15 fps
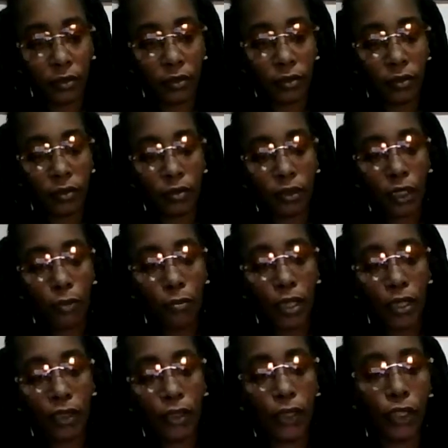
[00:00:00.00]
they made
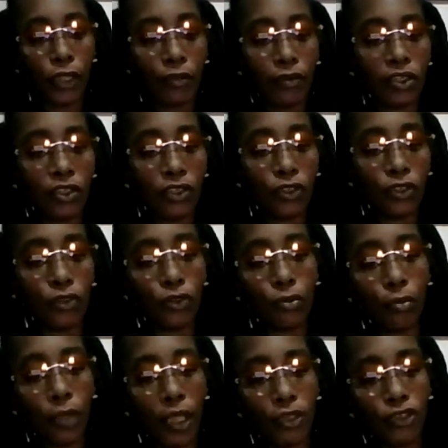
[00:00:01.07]
love to you and made
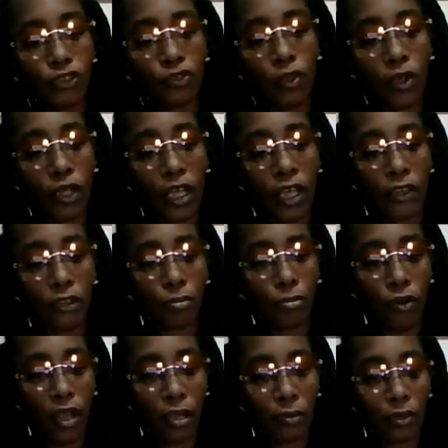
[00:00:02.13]
you all kind of
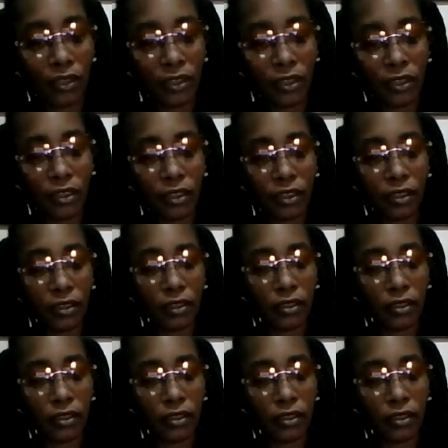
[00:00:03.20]
promises